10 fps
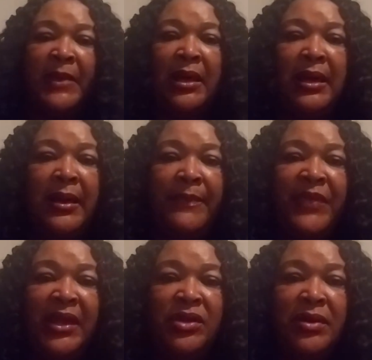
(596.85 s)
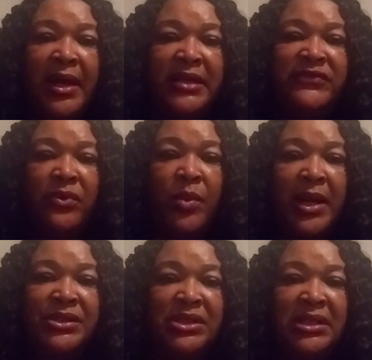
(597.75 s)
Thank you guys for
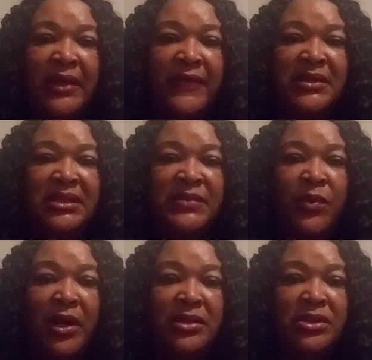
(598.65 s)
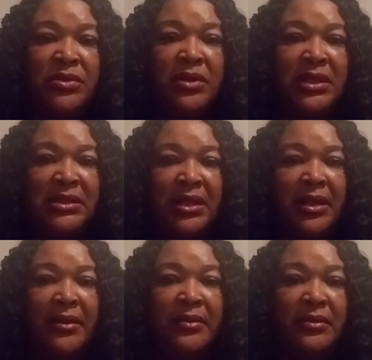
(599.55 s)
watching. Now this is part 2 because
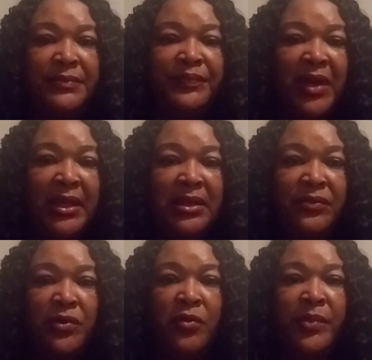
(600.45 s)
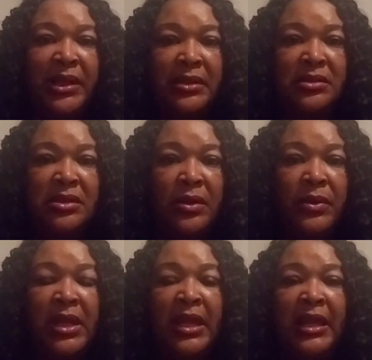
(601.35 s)
I hit the wrong button.
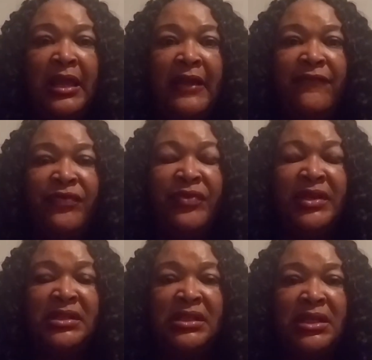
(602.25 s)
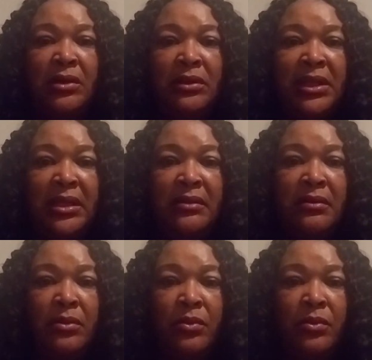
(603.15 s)
So if this is the only